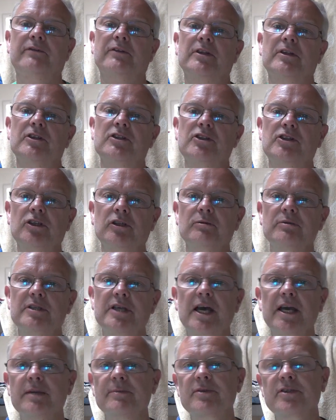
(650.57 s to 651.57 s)
And there's two
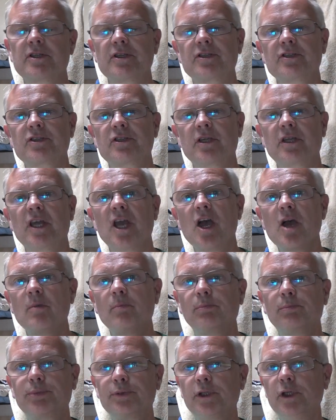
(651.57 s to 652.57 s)
types. There's the
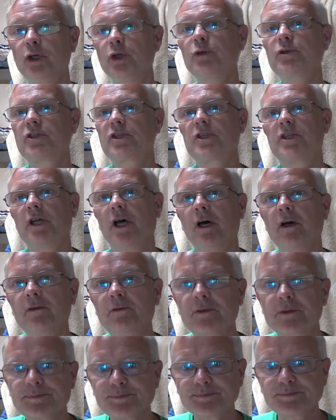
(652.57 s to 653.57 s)
blue stuff,